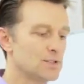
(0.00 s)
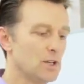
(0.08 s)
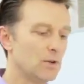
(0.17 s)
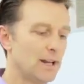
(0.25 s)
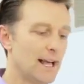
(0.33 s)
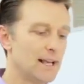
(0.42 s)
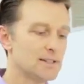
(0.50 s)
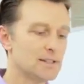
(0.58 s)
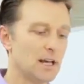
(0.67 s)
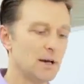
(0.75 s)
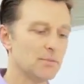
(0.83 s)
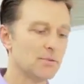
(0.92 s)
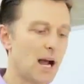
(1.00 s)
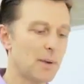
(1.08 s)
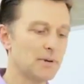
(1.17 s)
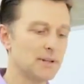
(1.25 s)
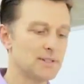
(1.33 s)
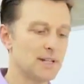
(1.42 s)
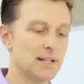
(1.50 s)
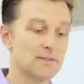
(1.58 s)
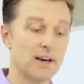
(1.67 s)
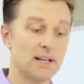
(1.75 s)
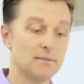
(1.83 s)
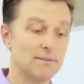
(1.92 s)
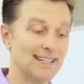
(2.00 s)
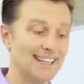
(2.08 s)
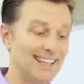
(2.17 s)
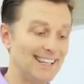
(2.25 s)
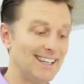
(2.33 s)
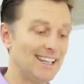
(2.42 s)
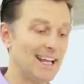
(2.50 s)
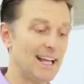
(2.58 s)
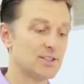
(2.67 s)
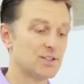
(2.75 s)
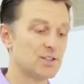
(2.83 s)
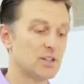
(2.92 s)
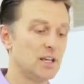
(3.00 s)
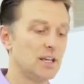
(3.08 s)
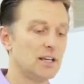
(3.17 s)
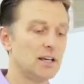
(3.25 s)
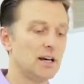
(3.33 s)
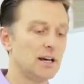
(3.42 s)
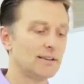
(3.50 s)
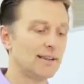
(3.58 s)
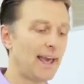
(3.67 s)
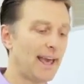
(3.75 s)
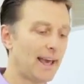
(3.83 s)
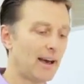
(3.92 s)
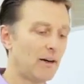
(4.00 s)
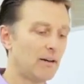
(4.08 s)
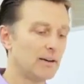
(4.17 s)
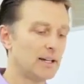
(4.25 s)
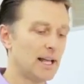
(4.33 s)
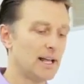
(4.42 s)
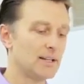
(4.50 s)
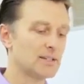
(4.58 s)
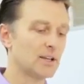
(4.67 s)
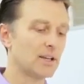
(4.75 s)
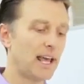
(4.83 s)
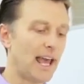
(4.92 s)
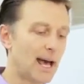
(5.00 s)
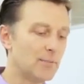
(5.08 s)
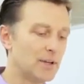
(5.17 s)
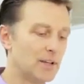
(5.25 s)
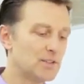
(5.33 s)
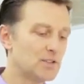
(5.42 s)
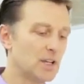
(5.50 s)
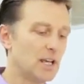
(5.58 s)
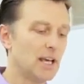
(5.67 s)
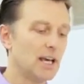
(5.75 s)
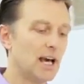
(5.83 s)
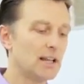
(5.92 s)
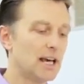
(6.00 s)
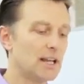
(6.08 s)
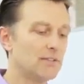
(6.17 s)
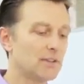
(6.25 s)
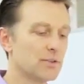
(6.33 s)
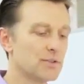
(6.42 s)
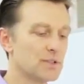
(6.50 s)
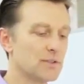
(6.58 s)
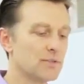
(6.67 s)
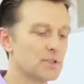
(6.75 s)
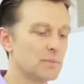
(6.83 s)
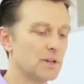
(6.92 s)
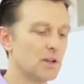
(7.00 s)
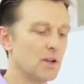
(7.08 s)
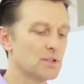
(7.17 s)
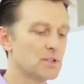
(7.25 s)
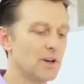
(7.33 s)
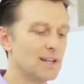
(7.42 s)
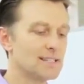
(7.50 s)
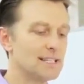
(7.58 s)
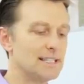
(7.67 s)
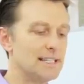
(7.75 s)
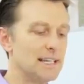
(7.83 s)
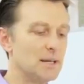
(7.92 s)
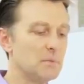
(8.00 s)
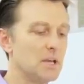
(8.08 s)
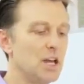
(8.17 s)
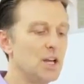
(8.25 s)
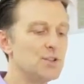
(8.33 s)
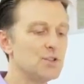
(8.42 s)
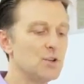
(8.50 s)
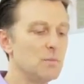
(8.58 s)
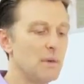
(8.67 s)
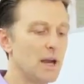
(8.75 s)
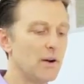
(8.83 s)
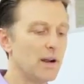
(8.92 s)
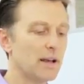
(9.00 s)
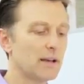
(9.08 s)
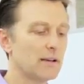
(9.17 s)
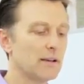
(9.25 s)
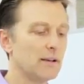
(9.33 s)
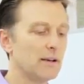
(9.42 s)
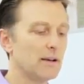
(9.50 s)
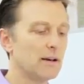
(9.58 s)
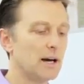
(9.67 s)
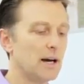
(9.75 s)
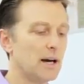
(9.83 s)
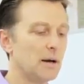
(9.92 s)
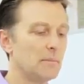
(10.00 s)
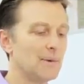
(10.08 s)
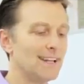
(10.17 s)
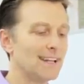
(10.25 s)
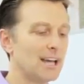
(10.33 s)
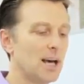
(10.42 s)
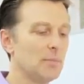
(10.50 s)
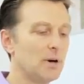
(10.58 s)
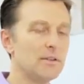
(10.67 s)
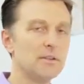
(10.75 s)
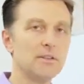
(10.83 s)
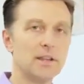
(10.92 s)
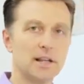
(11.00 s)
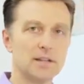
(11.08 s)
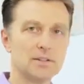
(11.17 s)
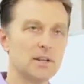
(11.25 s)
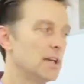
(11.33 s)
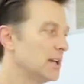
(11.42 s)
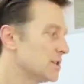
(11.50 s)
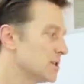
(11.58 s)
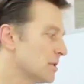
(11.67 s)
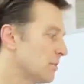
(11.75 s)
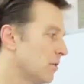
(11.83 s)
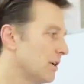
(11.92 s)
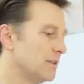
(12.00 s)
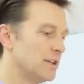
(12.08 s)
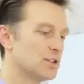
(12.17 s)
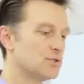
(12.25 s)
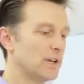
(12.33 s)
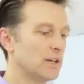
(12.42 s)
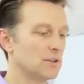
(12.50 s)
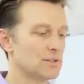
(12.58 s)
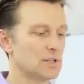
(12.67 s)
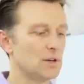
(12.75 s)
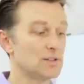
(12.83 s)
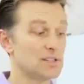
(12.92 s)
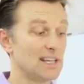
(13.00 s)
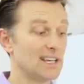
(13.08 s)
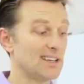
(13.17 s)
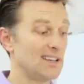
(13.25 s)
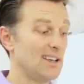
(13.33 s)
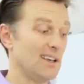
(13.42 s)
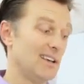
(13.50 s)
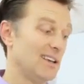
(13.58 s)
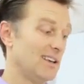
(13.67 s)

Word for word: So it has properties. It has vitamin E. It has kale. It has cabbage, a lot of cruciferous, but it also has the DIM, turmeric, and a couple other things to support the adrenals. So it's like,